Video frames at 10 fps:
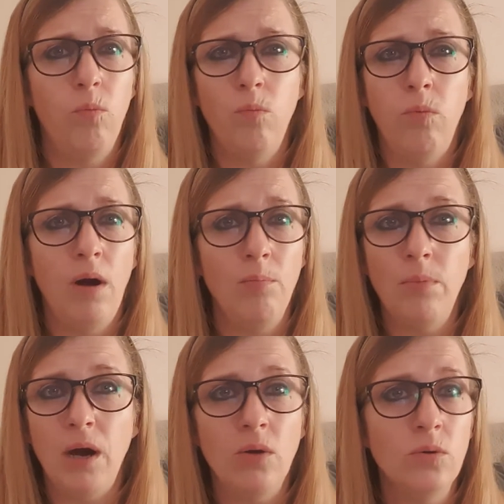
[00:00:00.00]
one
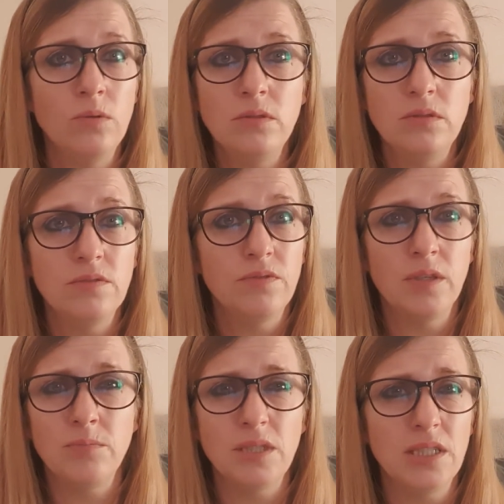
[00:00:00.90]
bowl for
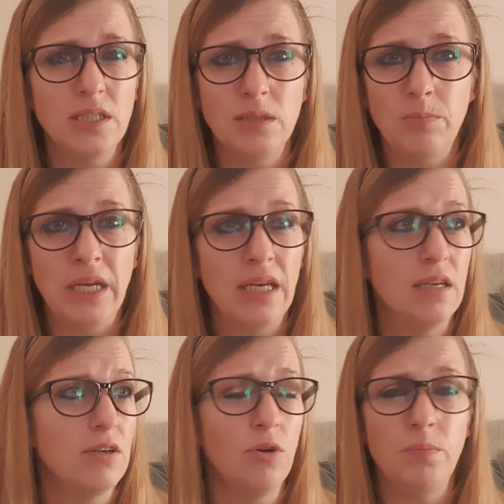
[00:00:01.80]
them to split,
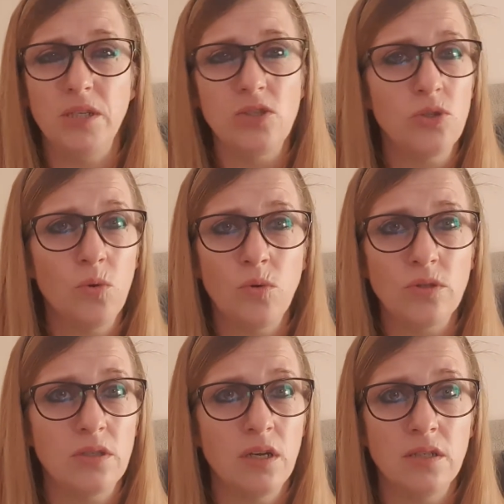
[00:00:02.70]
a couple of
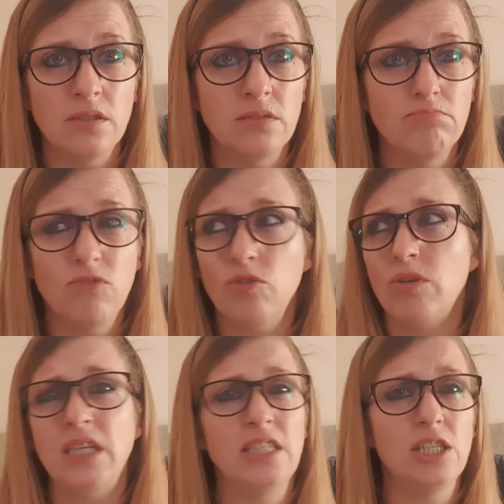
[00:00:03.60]
saucers,
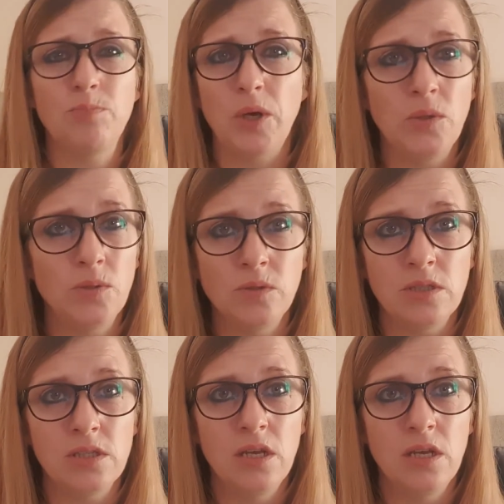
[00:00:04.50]
3 spoons.